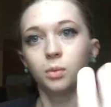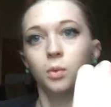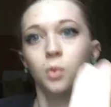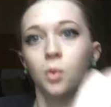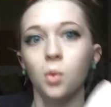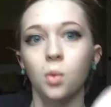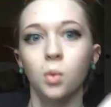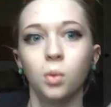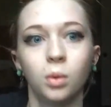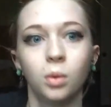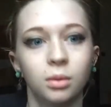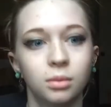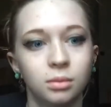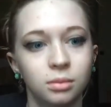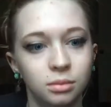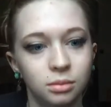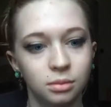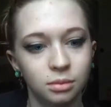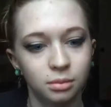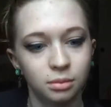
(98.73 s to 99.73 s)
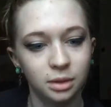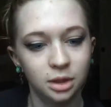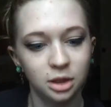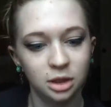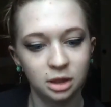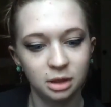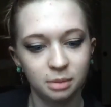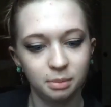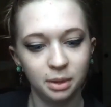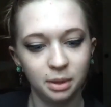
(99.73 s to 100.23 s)
Ooh. We
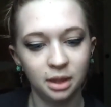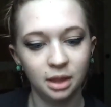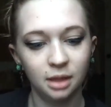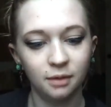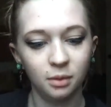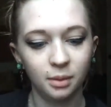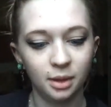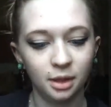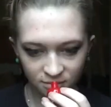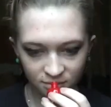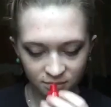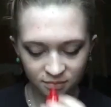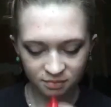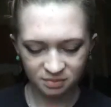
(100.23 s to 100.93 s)
just spill it everywhere.